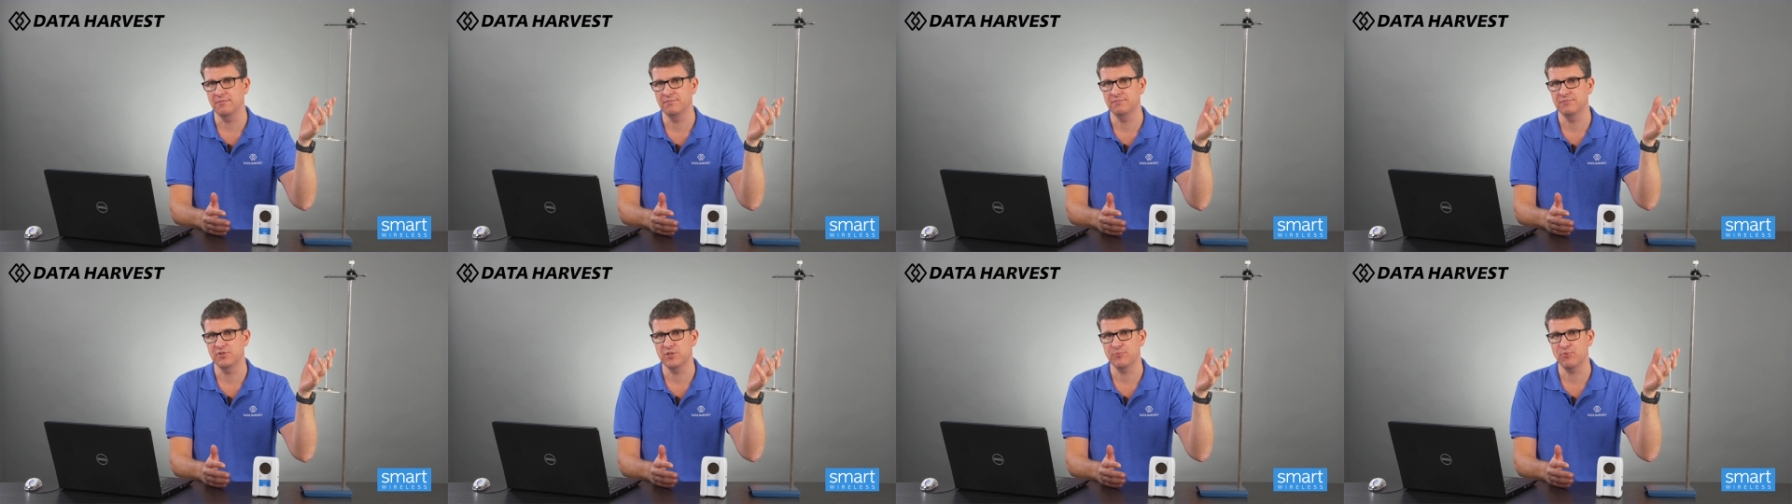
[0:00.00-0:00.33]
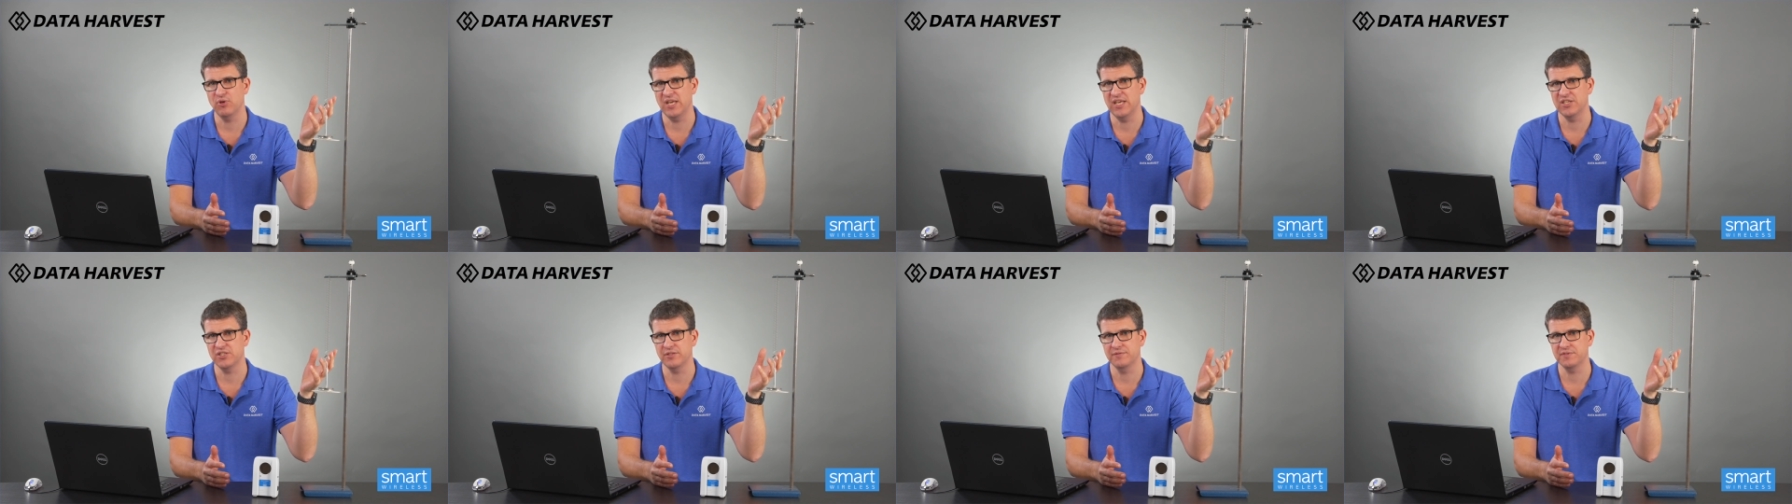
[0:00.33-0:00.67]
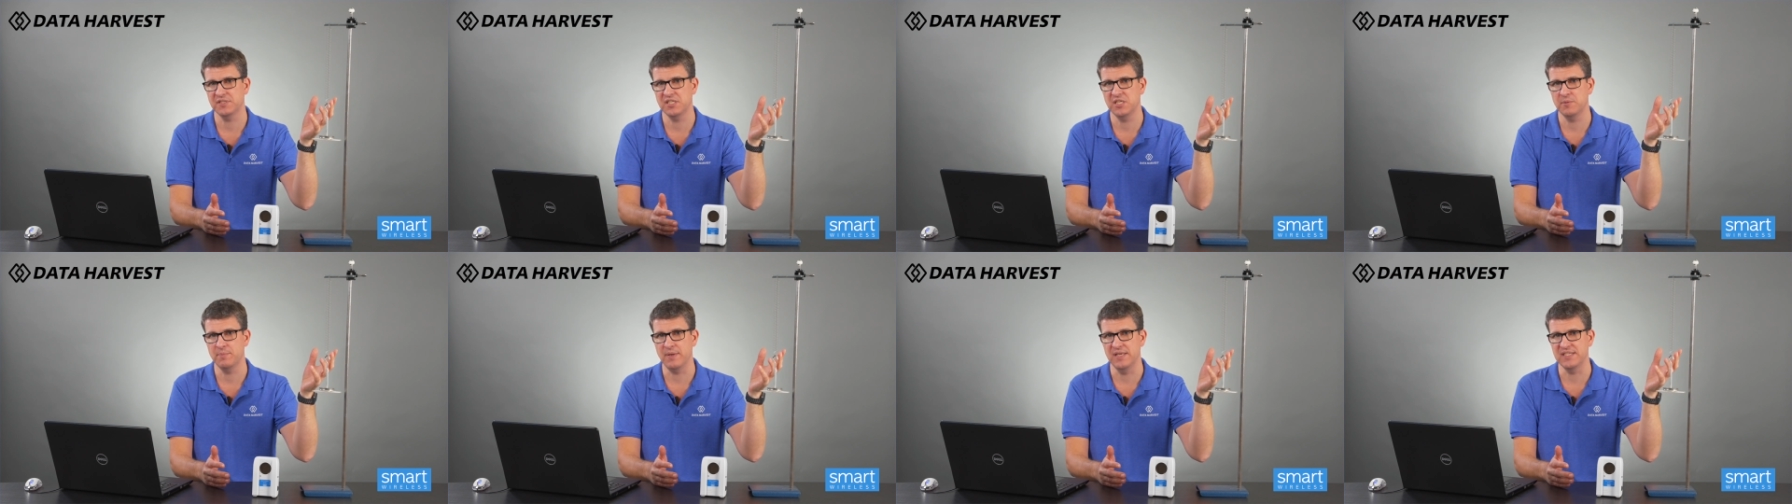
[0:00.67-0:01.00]
spring is,
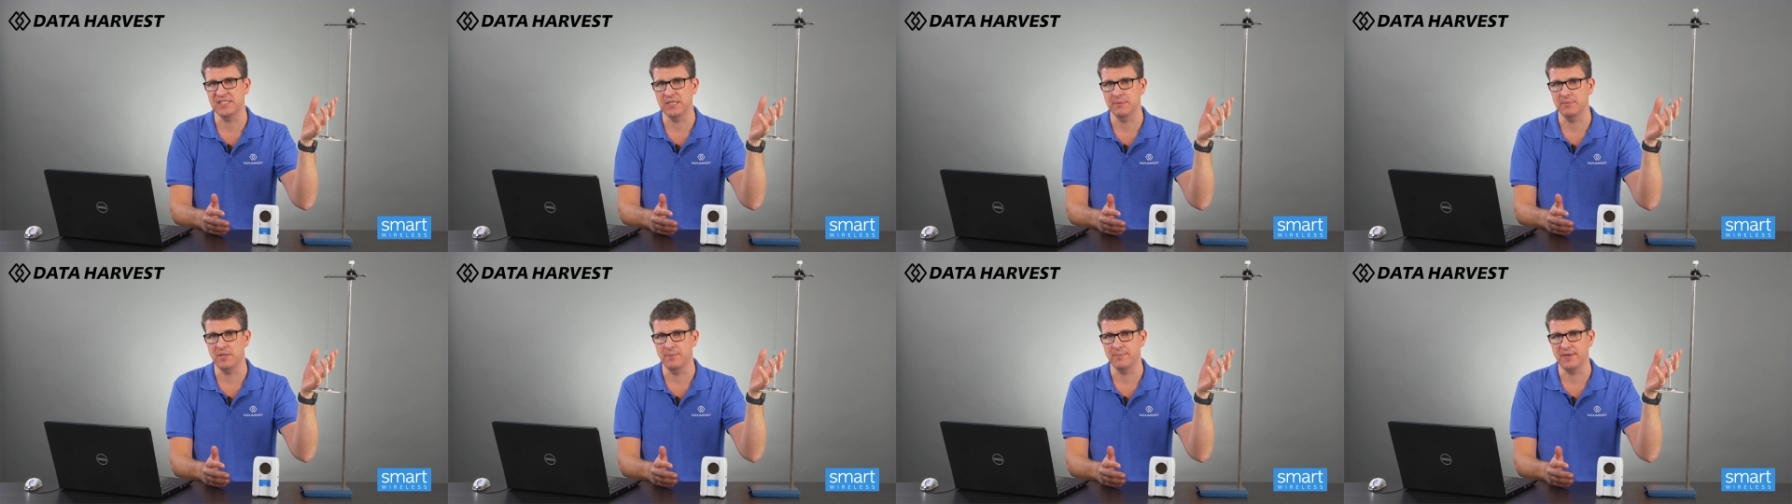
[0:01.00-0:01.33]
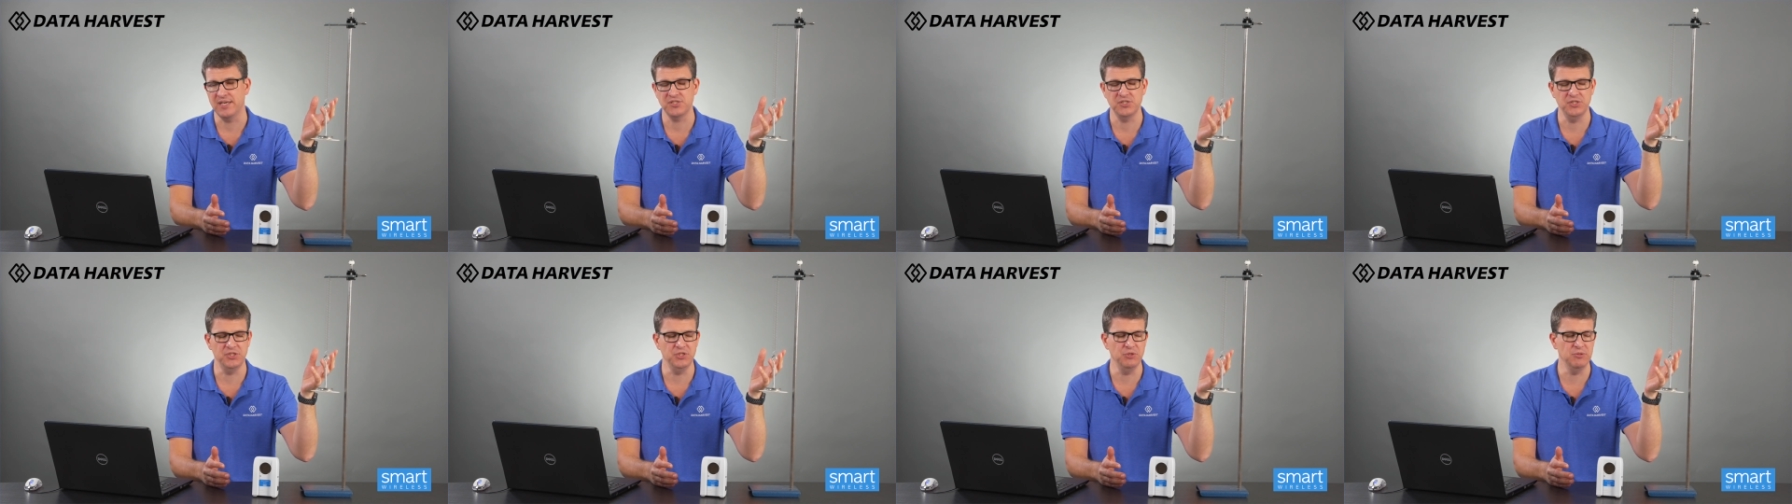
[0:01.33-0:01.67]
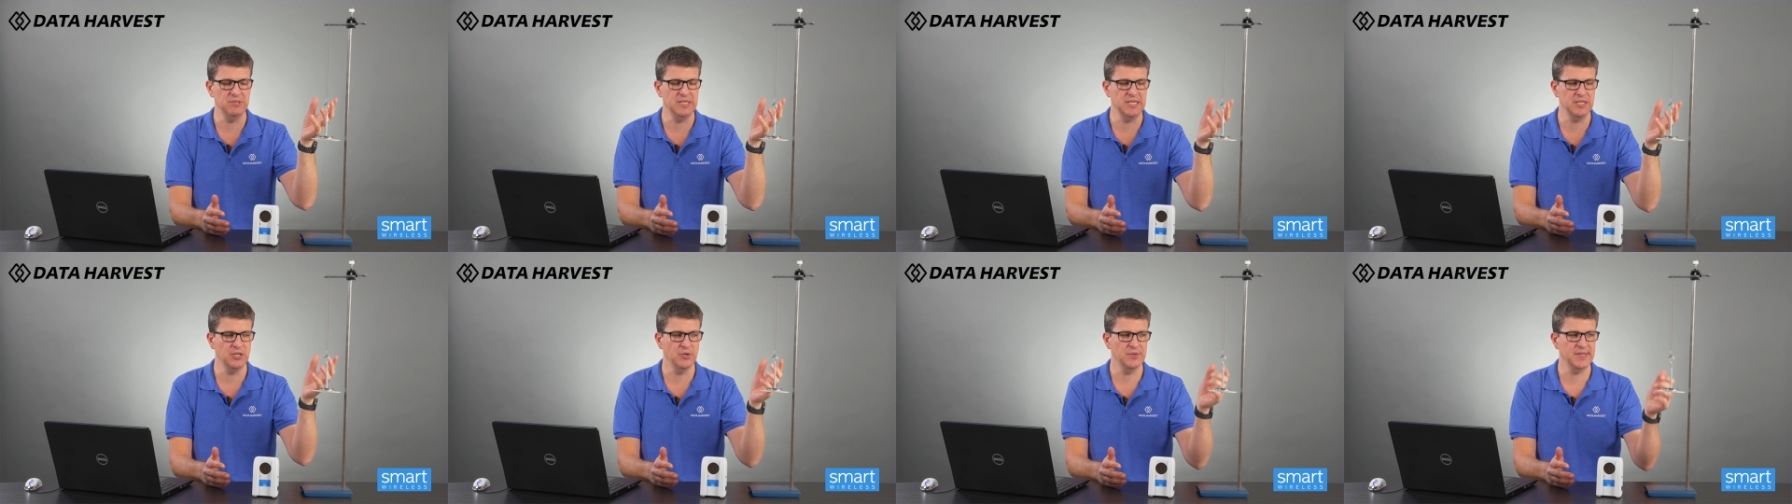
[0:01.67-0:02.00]
obviously depends how many masses you
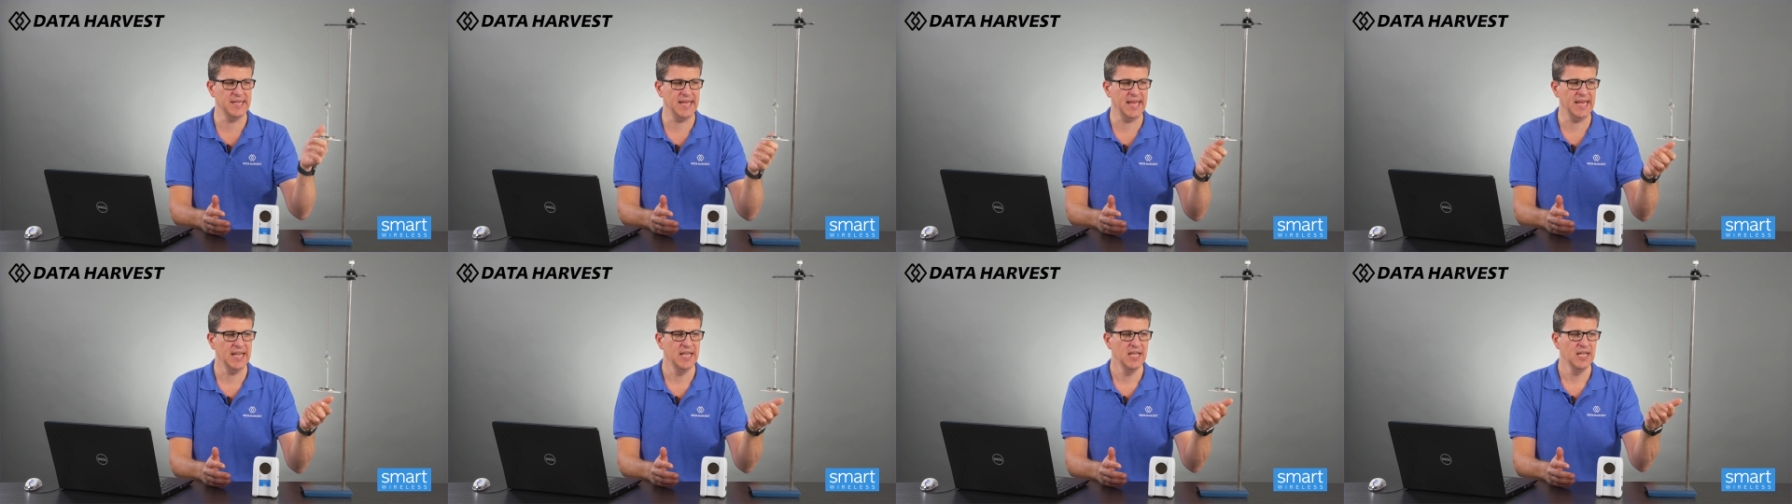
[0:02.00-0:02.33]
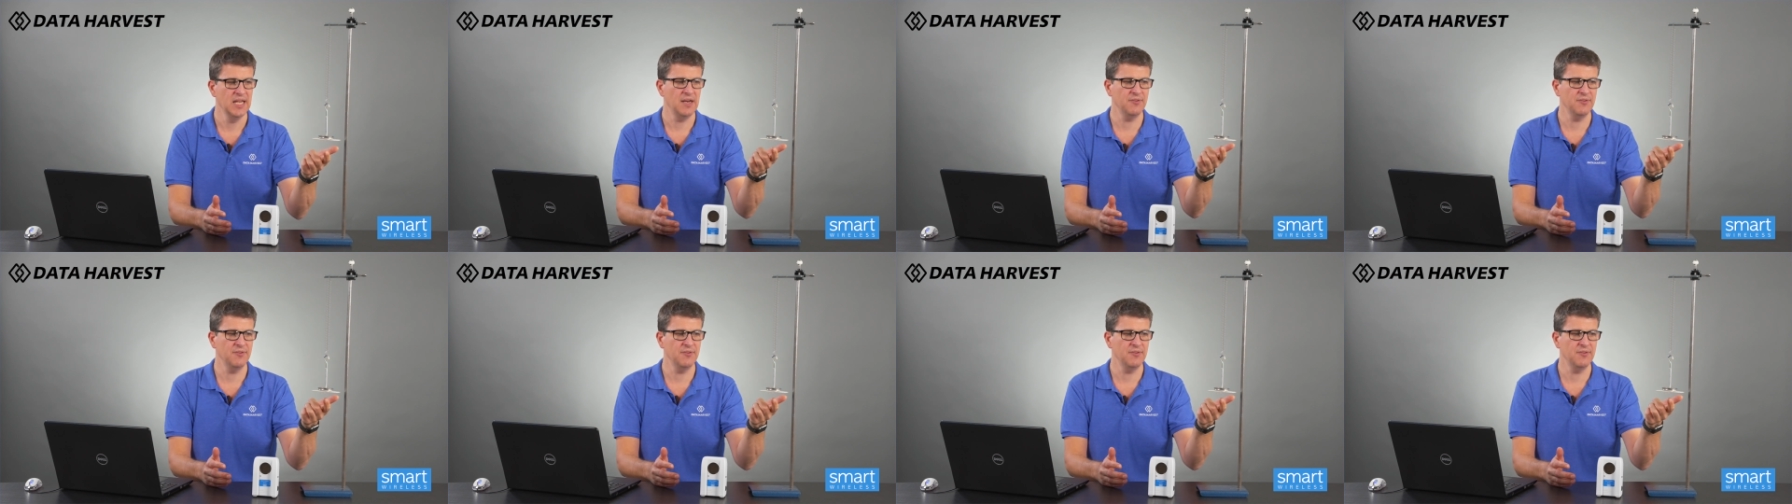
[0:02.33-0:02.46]
need on there.